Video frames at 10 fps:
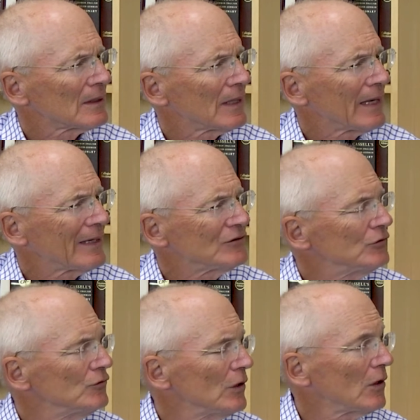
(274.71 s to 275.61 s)
as
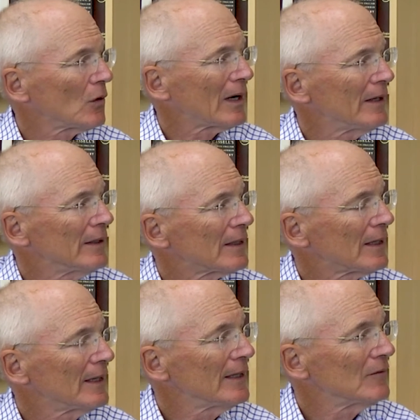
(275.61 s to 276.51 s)
you know,
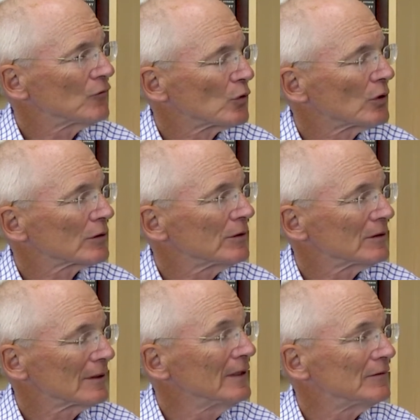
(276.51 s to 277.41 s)
I have worked
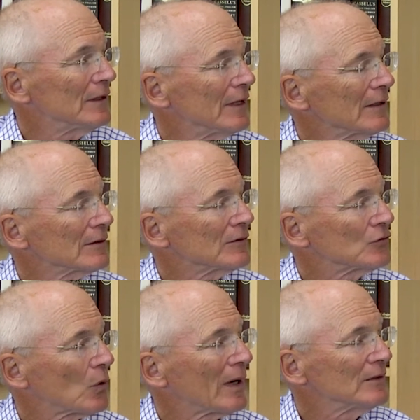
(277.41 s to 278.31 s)
and lived in England
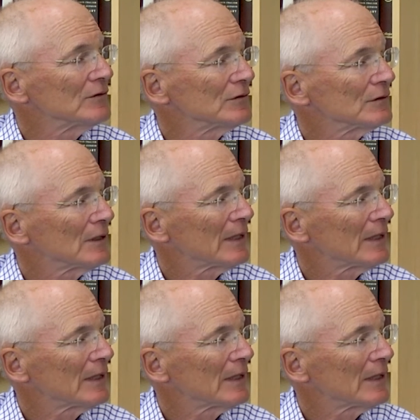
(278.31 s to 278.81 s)
twice.